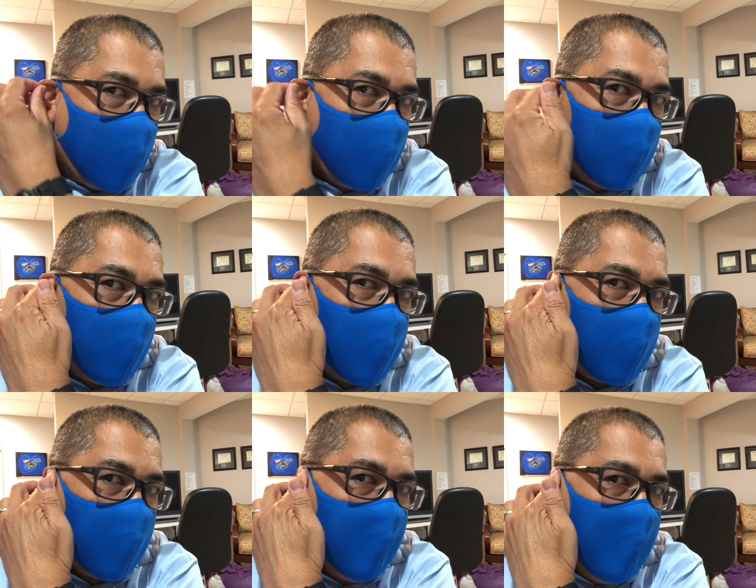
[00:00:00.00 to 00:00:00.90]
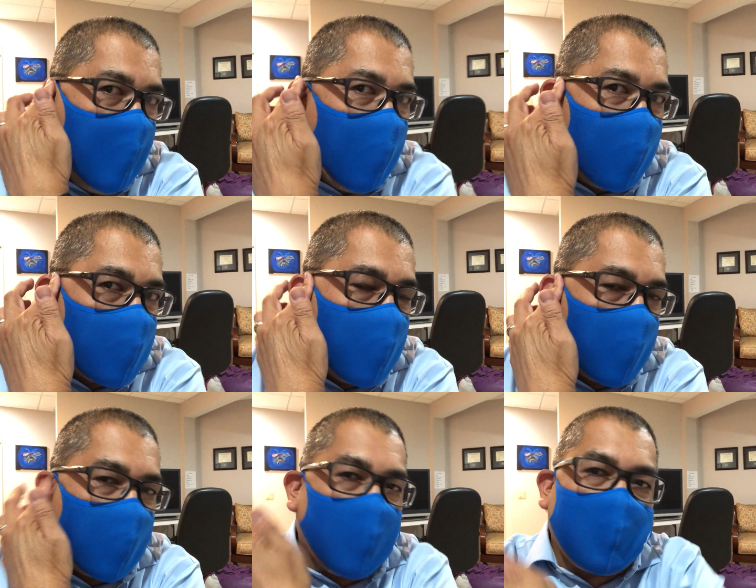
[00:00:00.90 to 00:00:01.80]
a little bit. I
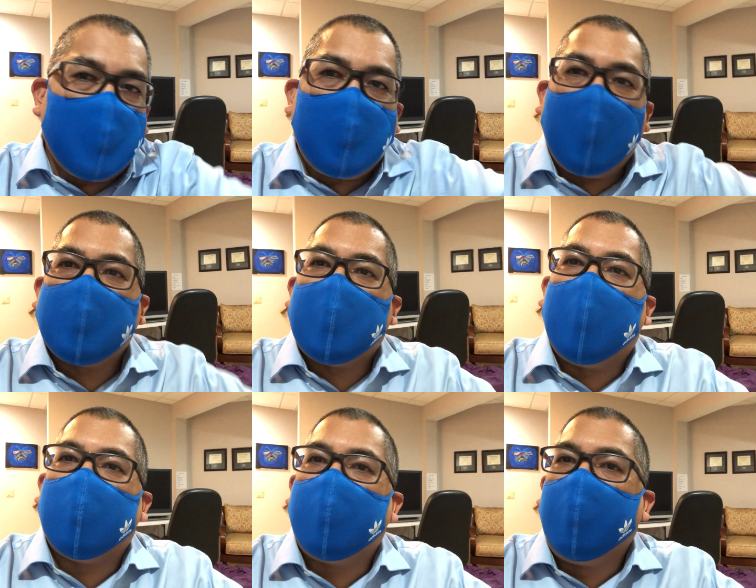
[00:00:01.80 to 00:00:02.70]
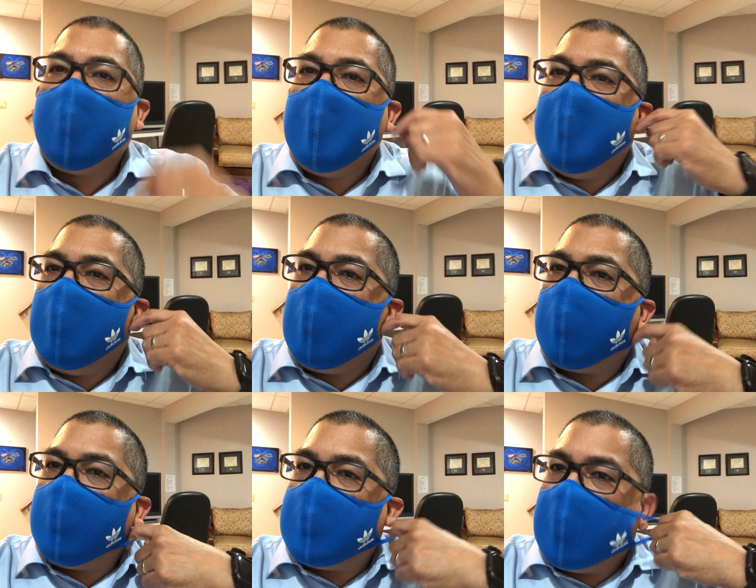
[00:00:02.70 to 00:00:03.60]
expect that to stretch out.
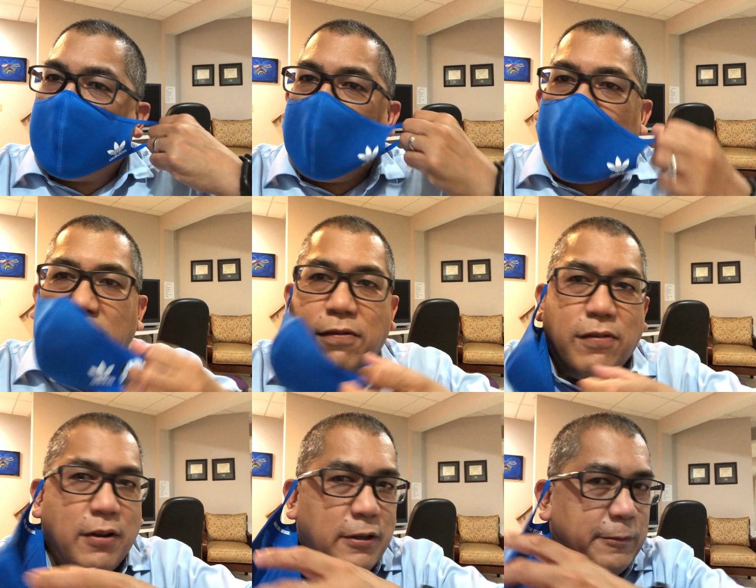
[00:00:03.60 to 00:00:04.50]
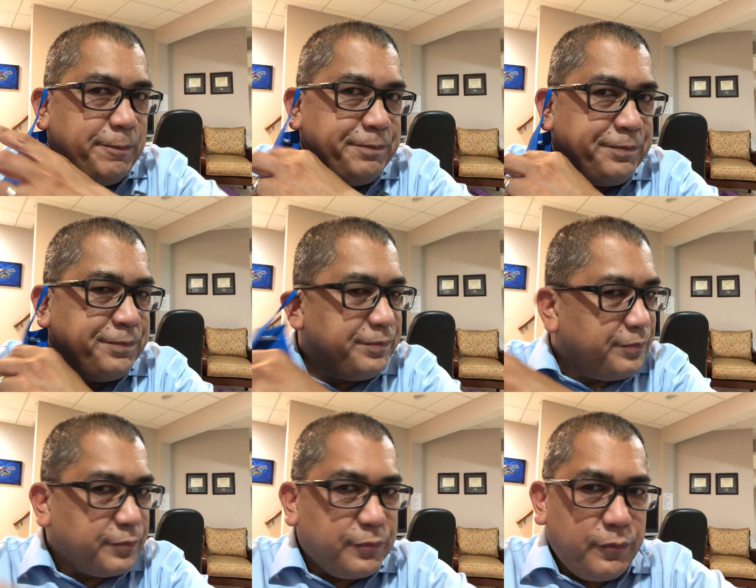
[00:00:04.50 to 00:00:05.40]
If we take it off,
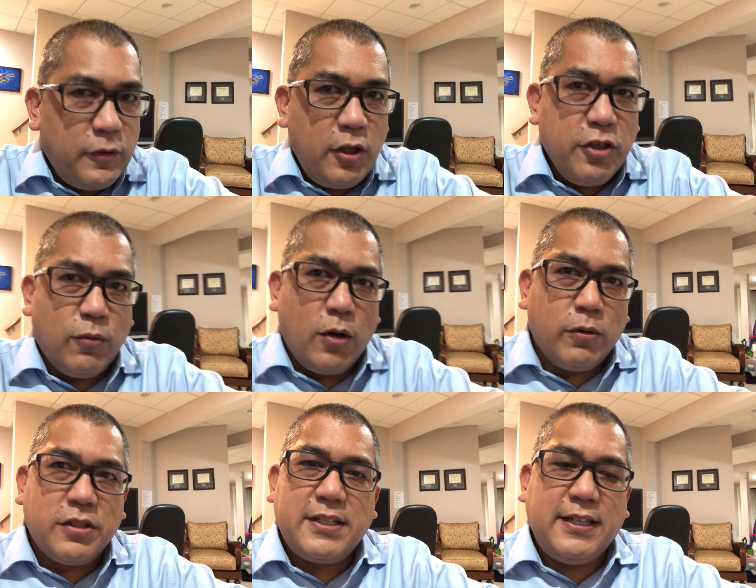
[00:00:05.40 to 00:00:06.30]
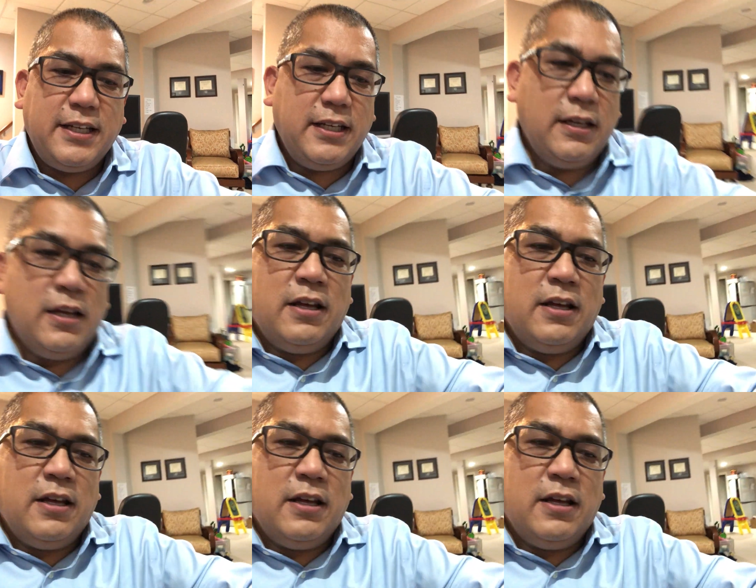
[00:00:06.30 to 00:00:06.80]
what we'll see